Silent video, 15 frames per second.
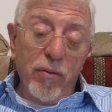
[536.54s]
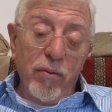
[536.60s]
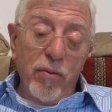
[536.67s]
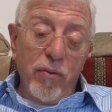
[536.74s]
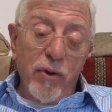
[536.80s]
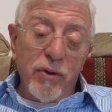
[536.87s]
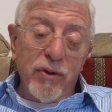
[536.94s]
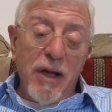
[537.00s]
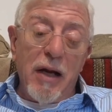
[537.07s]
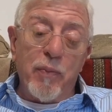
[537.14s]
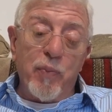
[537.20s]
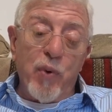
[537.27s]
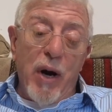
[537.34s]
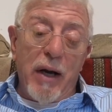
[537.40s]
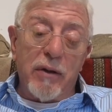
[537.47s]
was
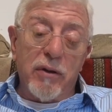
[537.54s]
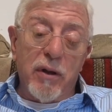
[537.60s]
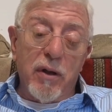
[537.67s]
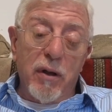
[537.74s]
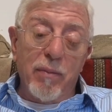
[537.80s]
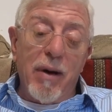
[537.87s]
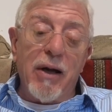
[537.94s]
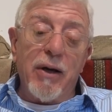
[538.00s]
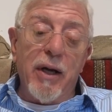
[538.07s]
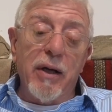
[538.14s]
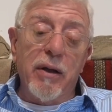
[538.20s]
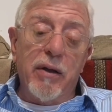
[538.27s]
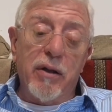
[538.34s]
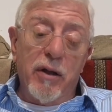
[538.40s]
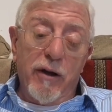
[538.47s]
not practical about
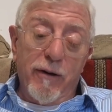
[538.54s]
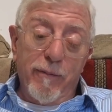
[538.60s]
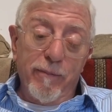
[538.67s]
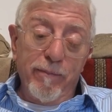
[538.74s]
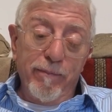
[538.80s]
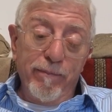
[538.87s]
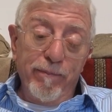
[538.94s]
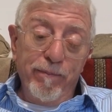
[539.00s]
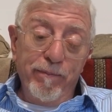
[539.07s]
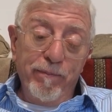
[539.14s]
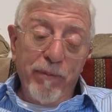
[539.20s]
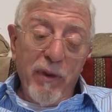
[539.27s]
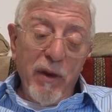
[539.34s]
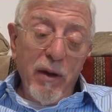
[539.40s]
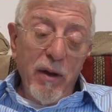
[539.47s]
anything.
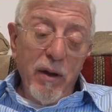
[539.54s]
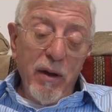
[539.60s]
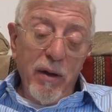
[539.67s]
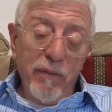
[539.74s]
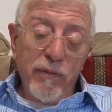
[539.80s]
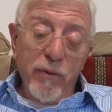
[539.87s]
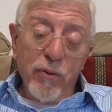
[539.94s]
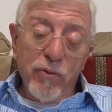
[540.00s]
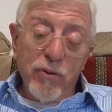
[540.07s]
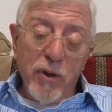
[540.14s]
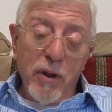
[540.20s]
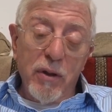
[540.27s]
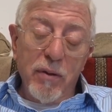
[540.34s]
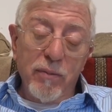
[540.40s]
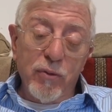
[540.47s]
If you'd
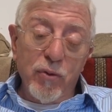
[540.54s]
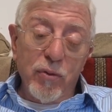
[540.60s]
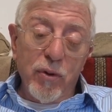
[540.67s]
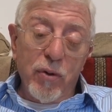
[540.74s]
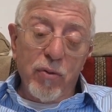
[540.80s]
send him to the